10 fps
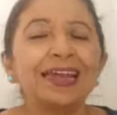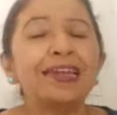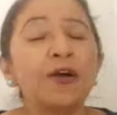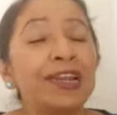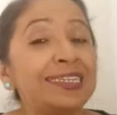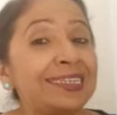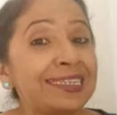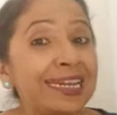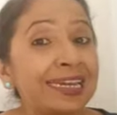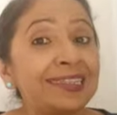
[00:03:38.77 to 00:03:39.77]
Now let's
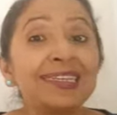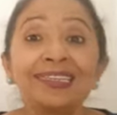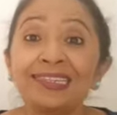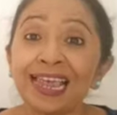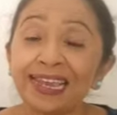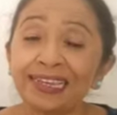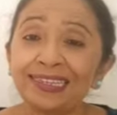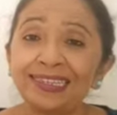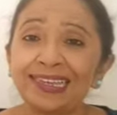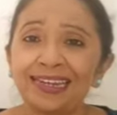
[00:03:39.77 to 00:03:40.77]
take the
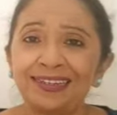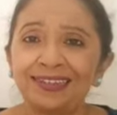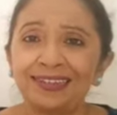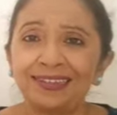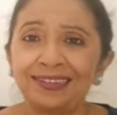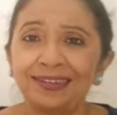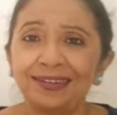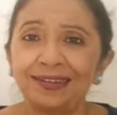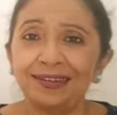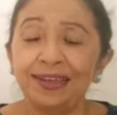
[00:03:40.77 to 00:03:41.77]
second
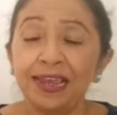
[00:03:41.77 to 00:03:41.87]
sentence.